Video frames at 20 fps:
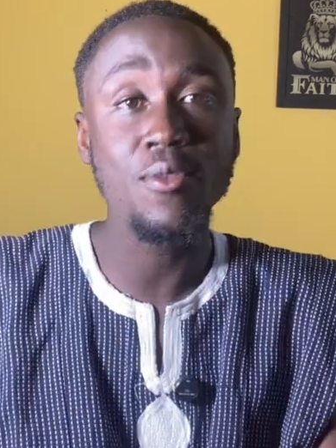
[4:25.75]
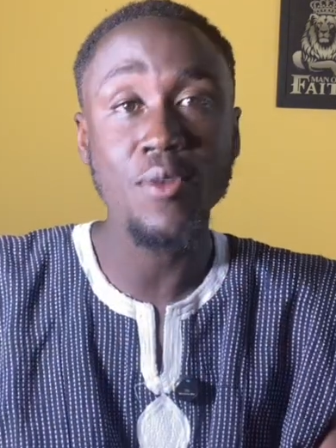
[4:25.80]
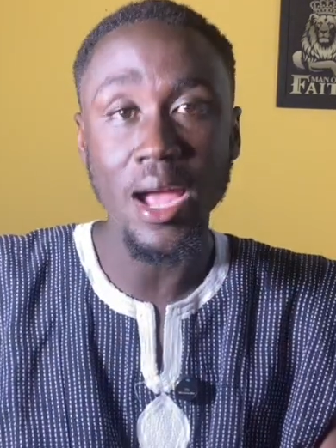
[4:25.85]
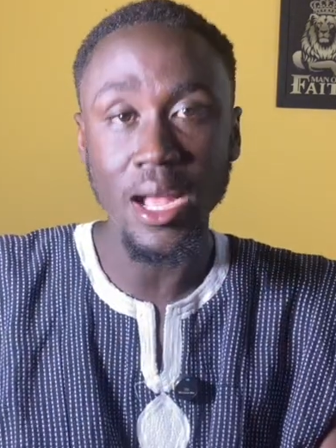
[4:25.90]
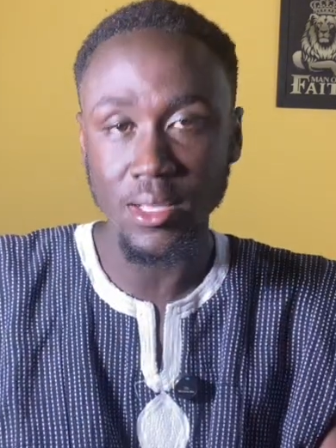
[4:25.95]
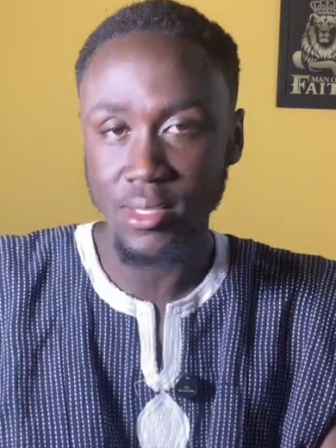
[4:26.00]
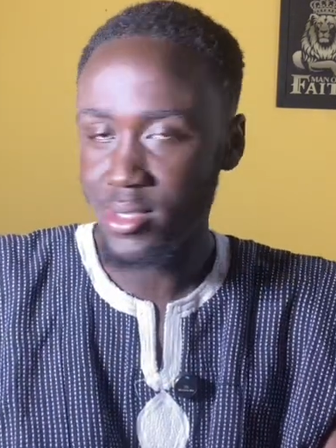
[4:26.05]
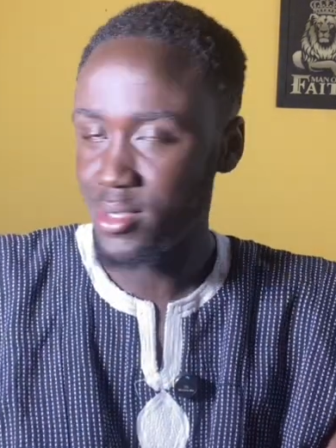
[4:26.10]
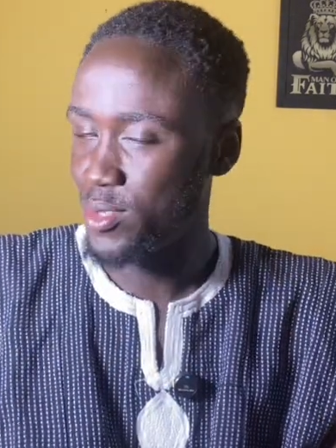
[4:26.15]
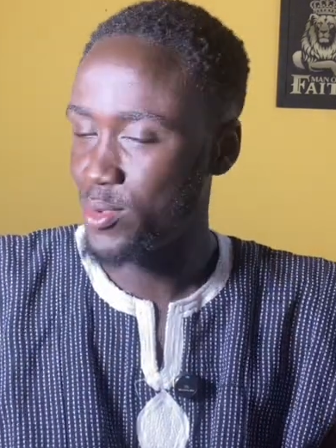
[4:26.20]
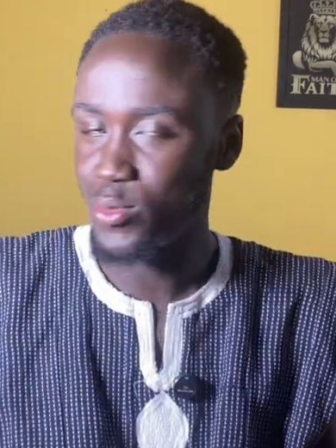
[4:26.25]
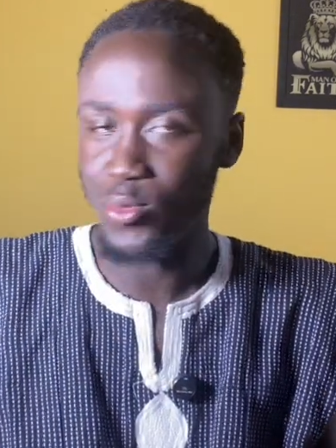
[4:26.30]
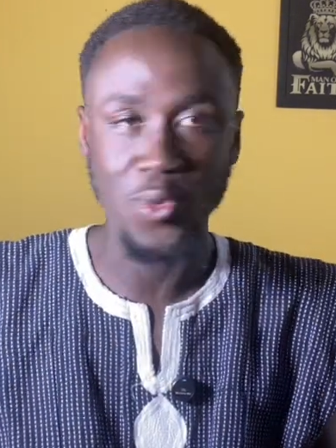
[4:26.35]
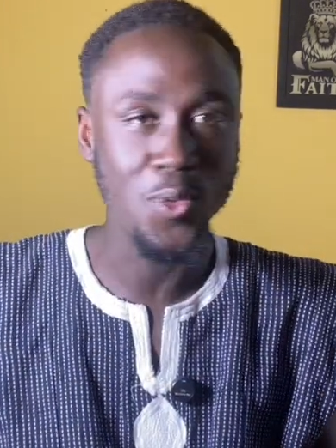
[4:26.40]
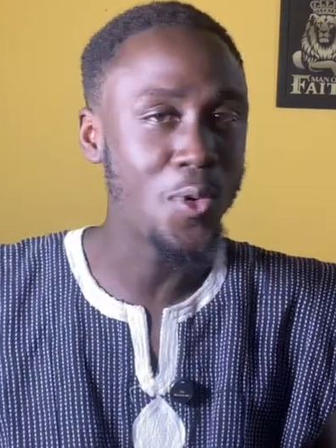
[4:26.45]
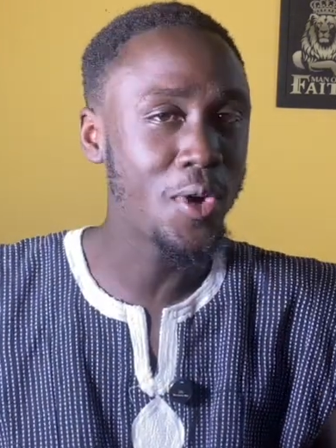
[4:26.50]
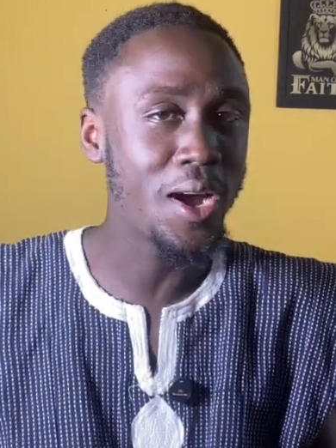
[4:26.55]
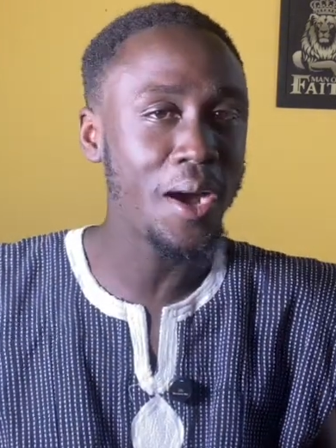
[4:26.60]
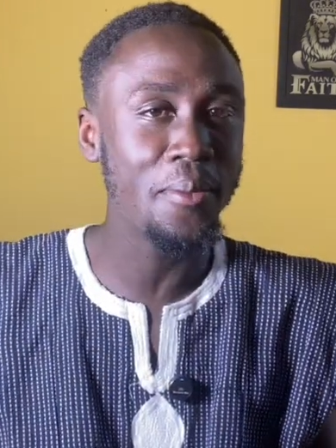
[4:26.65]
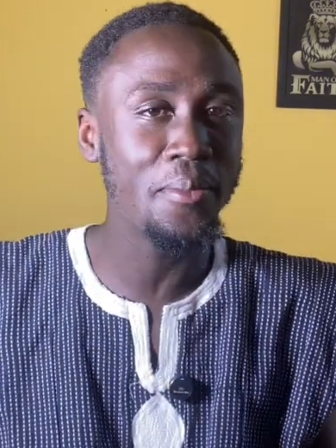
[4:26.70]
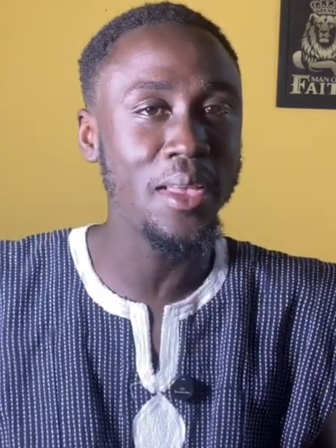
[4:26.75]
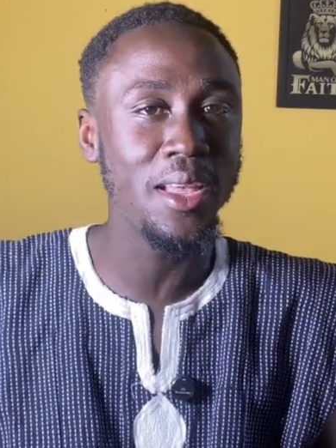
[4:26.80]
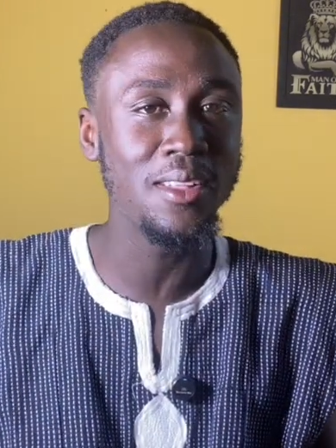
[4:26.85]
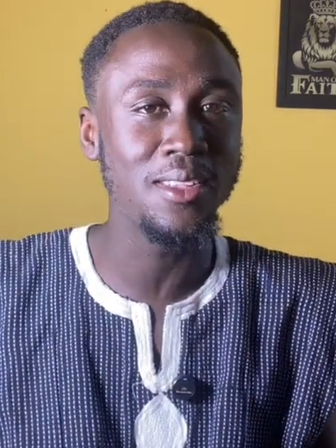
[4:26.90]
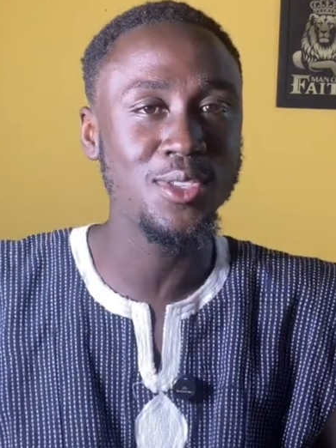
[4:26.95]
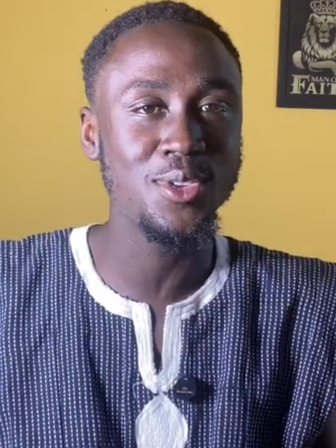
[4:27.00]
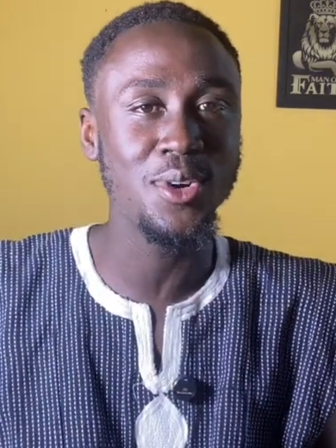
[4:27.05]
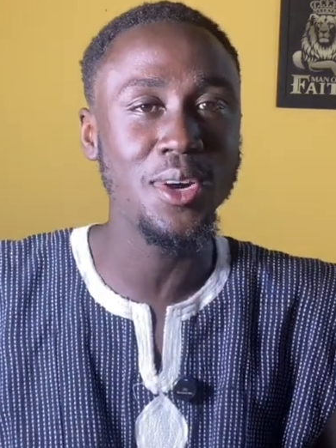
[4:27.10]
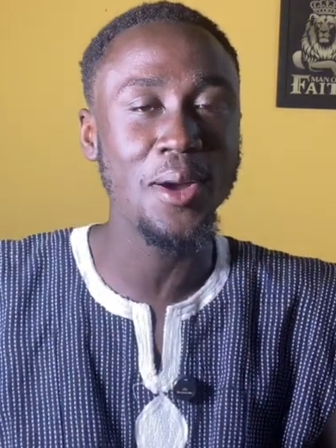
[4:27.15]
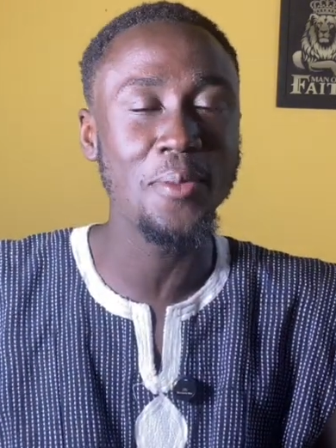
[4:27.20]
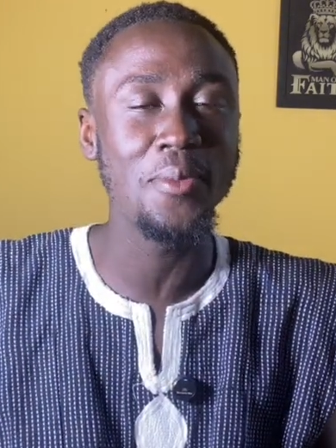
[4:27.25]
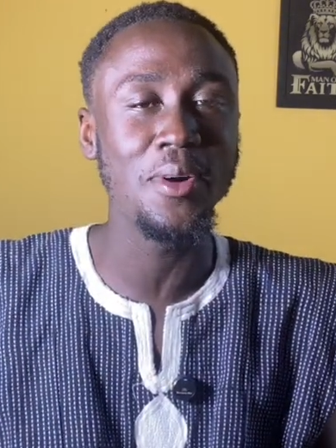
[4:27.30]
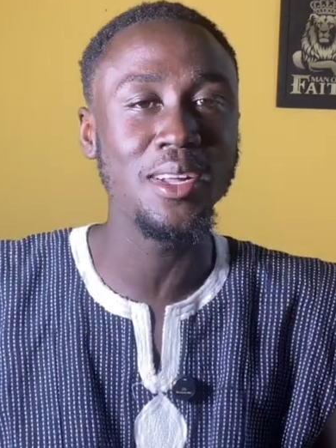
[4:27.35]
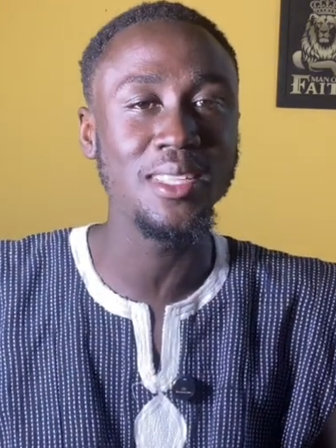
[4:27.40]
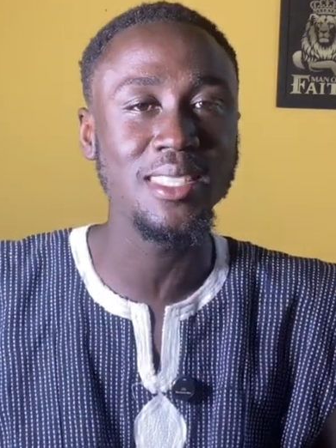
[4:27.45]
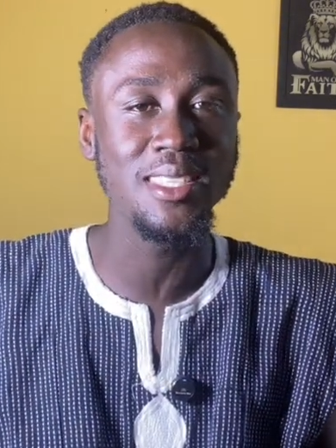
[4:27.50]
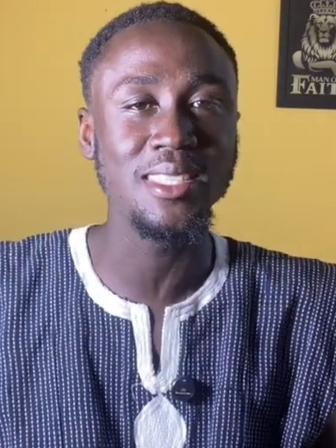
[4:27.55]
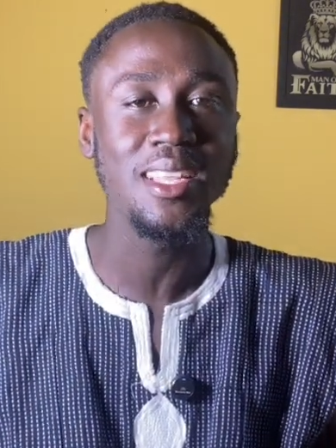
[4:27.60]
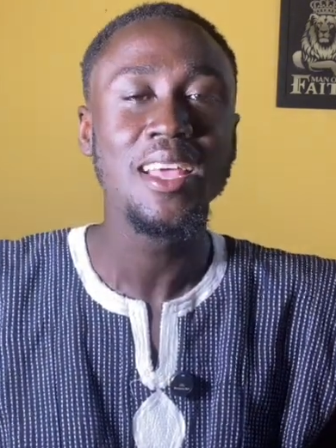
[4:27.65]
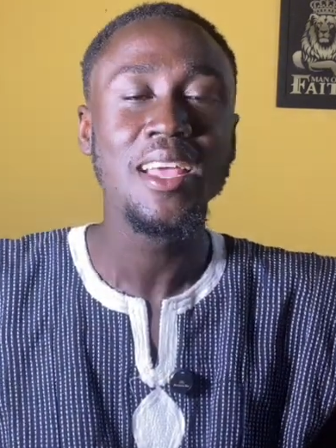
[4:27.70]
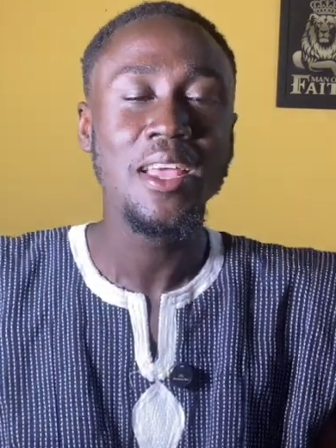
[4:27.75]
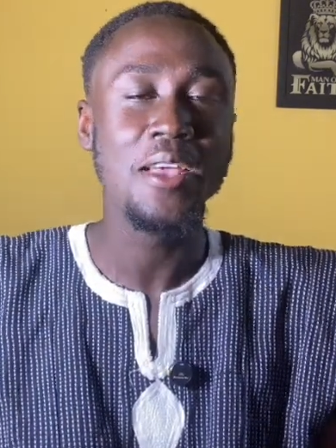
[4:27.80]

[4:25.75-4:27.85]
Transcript: right, we will come here and talk about it.